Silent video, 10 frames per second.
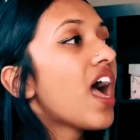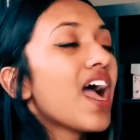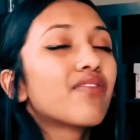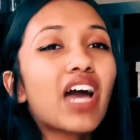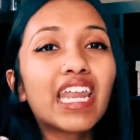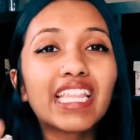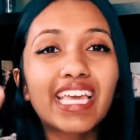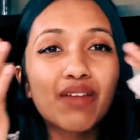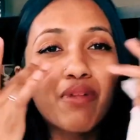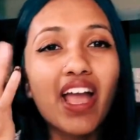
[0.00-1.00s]
I've got it like
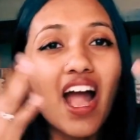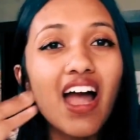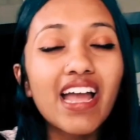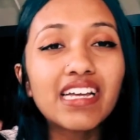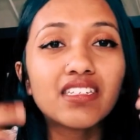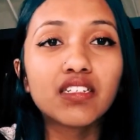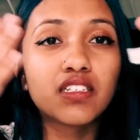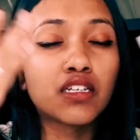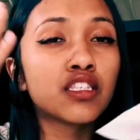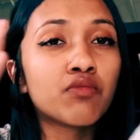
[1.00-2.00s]
in my eyes and it's
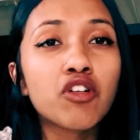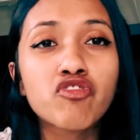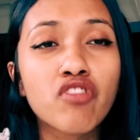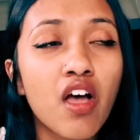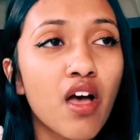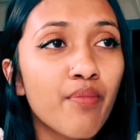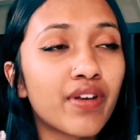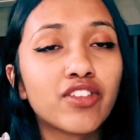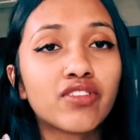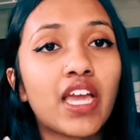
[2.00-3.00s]
like smudged up and
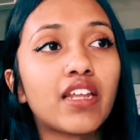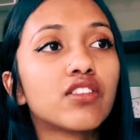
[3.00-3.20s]
I just hate it.